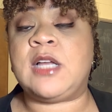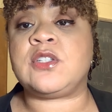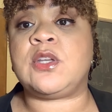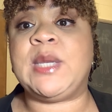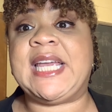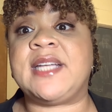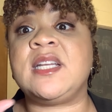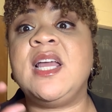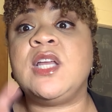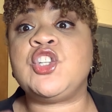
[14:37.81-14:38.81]
So again,
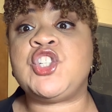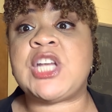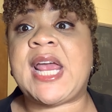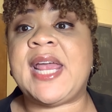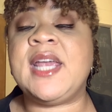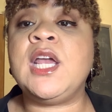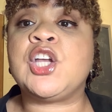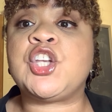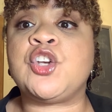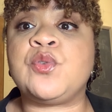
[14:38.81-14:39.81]

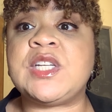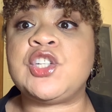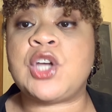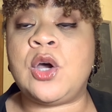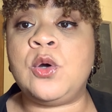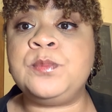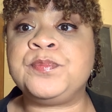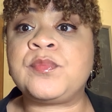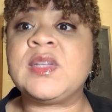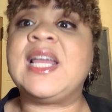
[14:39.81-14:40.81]

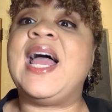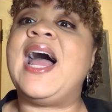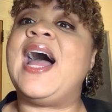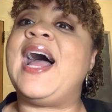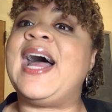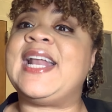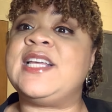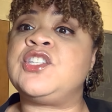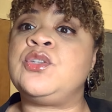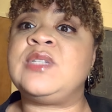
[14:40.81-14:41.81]

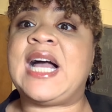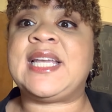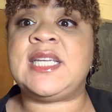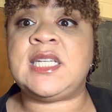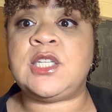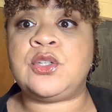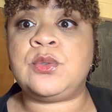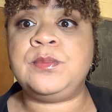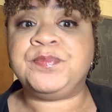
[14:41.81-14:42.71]
jcurenton@su.edu.